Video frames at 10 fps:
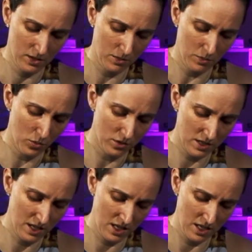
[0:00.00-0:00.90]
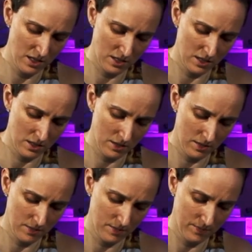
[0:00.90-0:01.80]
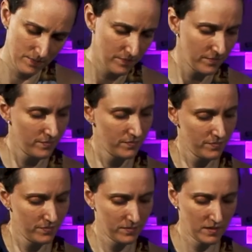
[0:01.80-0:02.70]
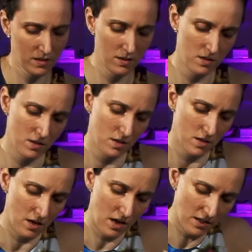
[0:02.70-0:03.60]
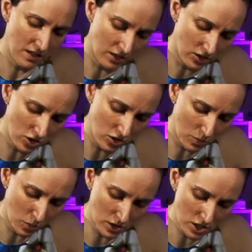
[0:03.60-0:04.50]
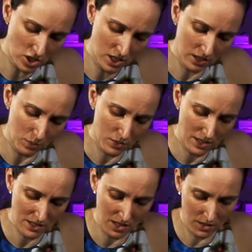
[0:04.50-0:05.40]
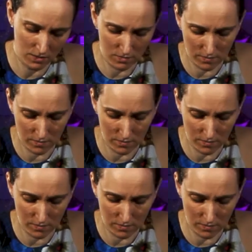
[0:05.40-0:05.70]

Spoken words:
Both sides, and then you want to gently press it in,